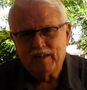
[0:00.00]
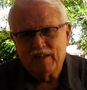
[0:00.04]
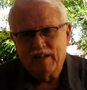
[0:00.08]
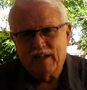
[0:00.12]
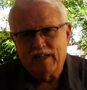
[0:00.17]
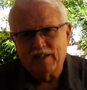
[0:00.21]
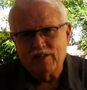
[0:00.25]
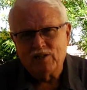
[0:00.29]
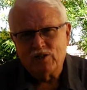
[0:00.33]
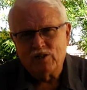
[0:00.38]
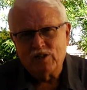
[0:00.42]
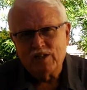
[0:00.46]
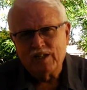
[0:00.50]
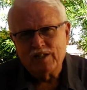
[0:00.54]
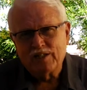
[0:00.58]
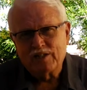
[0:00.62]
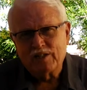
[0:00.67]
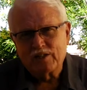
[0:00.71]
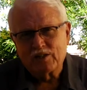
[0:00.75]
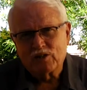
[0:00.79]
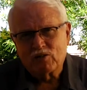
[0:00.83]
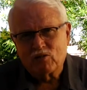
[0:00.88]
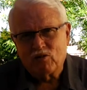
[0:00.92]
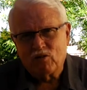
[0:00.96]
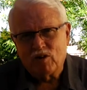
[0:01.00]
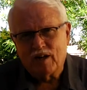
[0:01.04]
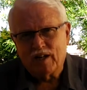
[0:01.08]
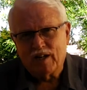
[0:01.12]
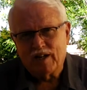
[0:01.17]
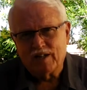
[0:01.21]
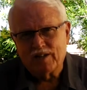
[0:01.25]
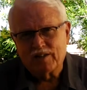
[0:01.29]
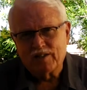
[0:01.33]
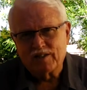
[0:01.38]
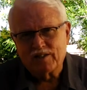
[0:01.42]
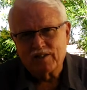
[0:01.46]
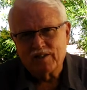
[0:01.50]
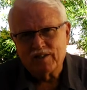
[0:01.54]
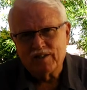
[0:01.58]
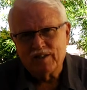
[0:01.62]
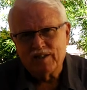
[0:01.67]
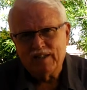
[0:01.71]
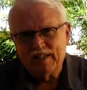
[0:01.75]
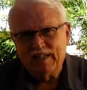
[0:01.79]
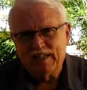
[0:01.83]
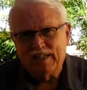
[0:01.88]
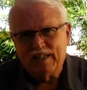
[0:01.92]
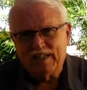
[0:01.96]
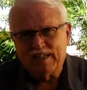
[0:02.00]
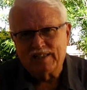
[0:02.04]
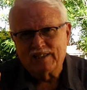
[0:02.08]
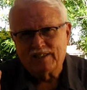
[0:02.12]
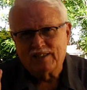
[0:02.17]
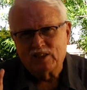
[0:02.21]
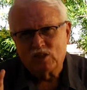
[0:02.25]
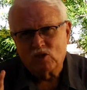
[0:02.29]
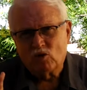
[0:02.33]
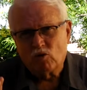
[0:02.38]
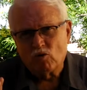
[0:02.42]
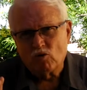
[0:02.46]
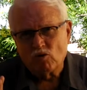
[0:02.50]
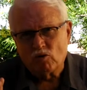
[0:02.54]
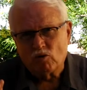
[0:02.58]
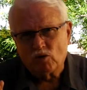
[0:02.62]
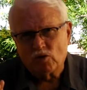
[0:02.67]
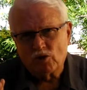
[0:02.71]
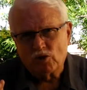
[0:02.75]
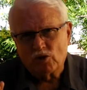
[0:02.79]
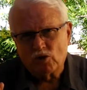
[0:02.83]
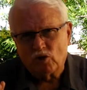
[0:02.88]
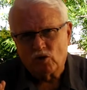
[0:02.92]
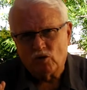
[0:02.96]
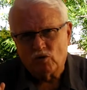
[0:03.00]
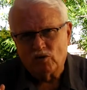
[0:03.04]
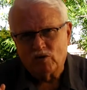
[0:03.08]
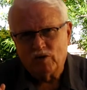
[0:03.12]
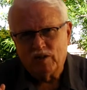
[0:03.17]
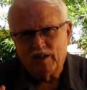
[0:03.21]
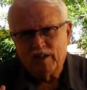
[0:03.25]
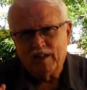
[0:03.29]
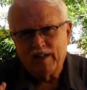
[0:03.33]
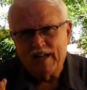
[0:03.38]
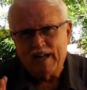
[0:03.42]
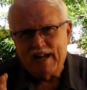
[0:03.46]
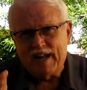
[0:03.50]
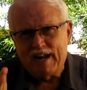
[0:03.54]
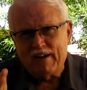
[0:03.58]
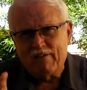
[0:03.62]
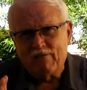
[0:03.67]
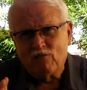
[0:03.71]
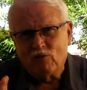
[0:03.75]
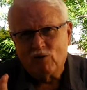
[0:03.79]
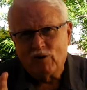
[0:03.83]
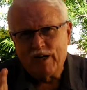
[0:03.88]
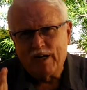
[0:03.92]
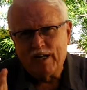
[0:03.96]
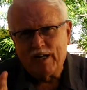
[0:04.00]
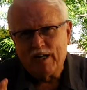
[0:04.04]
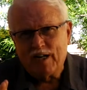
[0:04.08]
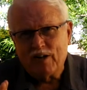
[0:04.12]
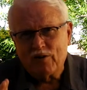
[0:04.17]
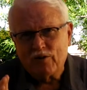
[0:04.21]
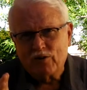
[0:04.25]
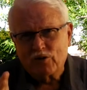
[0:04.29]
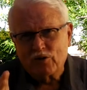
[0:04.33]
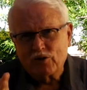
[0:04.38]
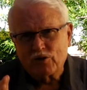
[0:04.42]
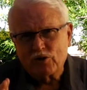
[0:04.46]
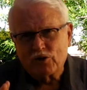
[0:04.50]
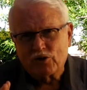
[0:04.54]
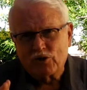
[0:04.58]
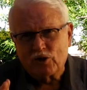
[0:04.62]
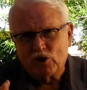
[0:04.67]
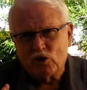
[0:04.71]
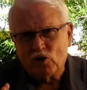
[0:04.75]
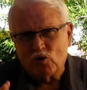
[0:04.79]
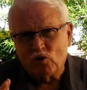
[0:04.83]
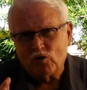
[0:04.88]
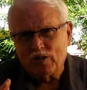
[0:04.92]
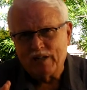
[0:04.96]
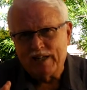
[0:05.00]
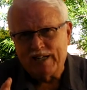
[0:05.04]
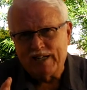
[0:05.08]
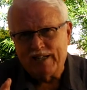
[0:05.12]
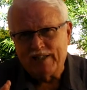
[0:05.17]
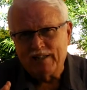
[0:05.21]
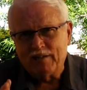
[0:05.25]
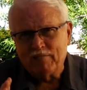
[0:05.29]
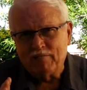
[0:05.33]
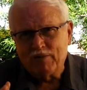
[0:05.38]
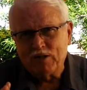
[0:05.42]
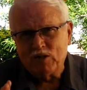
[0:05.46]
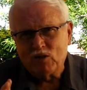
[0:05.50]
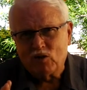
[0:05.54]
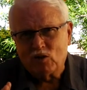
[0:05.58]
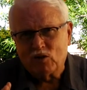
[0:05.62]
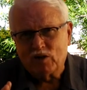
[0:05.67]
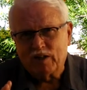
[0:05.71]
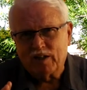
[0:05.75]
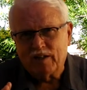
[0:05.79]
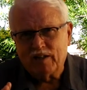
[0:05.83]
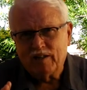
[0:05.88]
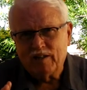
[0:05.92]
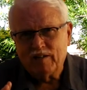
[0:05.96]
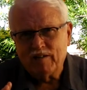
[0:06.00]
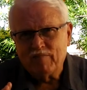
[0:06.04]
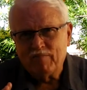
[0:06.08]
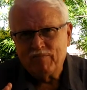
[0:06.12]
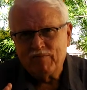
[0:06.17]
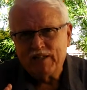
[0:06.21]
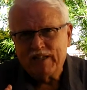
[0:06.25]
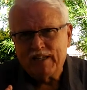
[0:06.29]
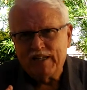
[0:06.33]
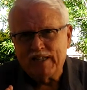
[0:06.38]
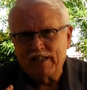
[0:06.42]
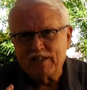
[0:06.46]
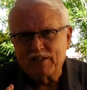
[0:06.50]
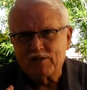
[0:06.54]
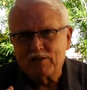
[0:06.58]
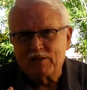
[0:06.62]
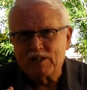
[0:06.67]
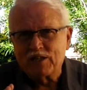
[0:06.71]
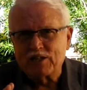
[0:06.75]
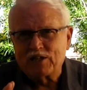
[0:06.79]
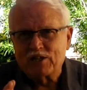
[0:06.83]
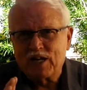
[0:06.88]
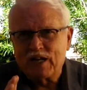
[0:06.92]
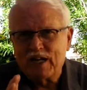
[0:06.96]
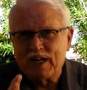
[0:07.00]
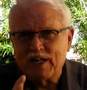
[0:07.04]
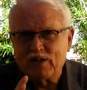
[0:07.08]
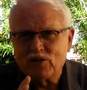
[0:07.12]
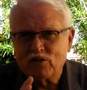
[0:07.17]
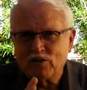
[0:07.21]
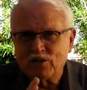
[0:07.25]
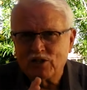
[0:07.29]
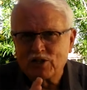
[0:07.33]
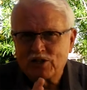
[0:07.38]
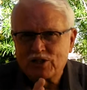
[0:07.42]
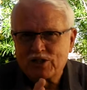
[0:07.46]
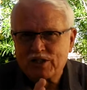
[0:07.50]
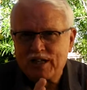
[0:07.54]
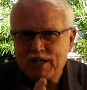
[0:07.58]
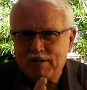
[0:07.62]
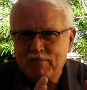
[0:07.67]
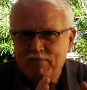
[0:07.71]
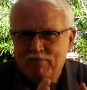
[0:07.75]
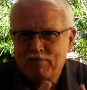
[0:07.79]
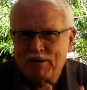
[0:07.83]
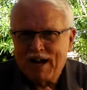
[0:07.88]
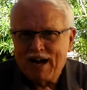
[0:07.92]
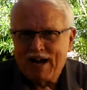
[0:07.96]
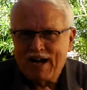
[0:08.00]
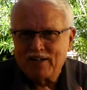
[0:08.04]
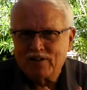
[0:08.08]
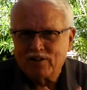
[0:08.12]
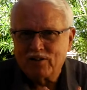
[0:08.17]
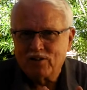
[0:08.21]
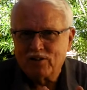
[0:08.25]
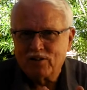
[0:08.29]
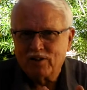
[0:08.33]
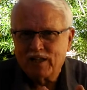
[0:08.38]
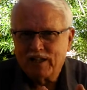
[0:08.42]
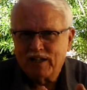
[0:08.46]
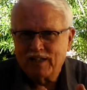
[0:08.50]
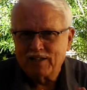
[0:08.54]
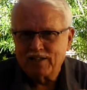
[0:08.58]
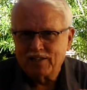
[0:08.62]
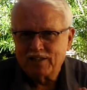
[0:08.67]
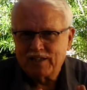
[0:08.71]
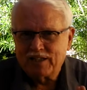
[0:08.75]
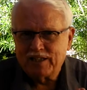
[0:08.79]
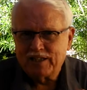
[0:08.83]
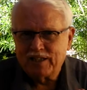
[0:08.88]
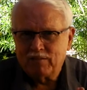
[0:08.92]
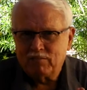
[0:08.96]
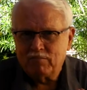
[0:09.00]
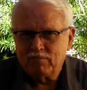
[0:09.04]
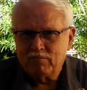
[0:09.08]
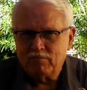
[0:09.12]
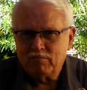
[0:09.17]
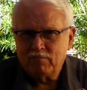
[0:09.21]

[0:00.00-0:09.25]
And Jesus Christ is the cornerstone. Every other stone in the building is designed on the same pattern as him.